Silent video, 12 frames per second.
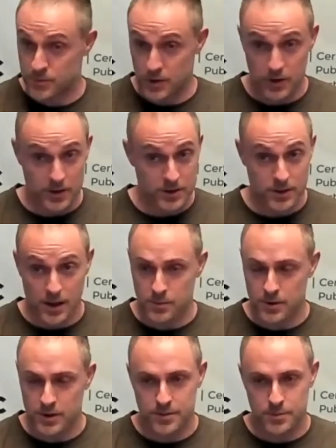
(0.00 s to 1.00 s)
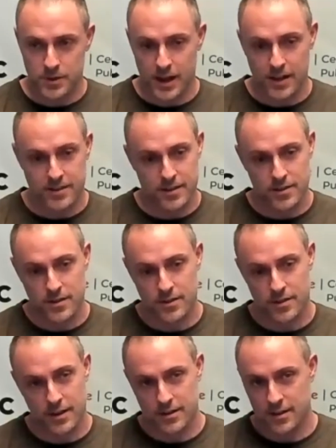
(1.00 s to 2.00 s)
you can do that with AdSense just
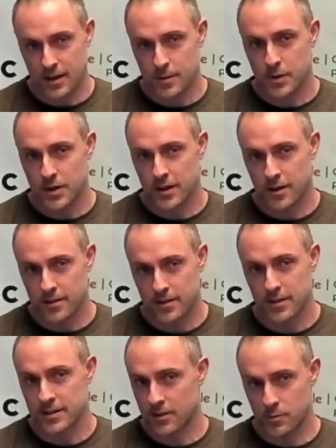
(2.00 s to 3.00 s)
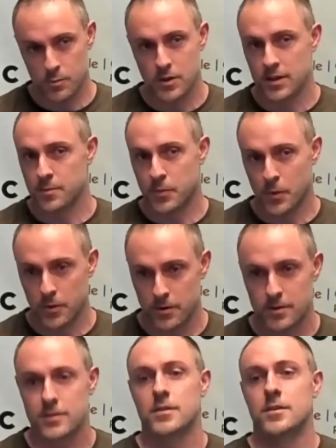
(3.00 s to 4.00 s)
like anybody else. I think that's really
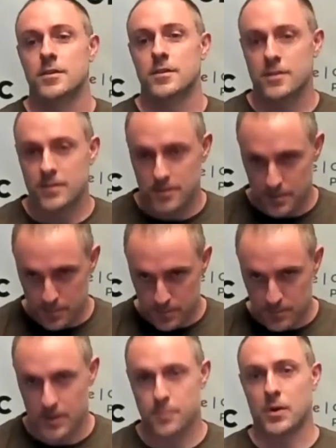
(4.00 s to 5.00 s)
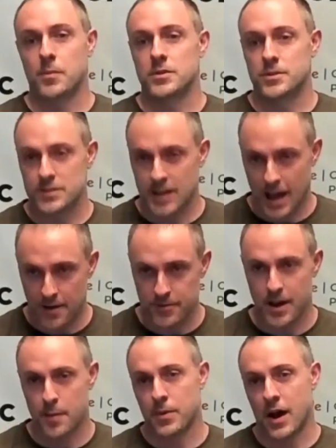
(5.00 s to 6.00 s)
important, that publishers have
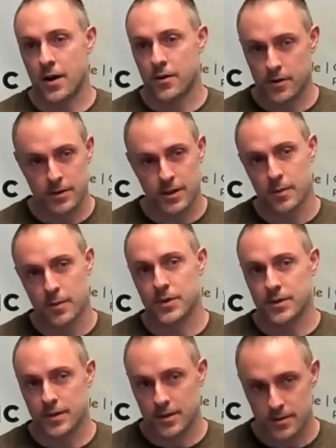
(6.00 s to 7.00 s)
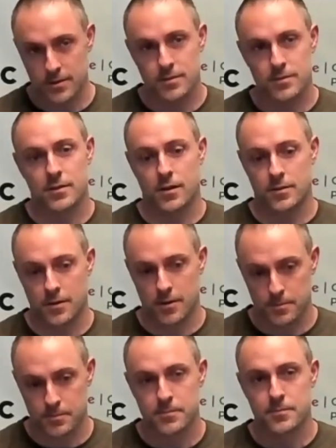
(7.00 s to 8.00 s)
that power and that ability long term.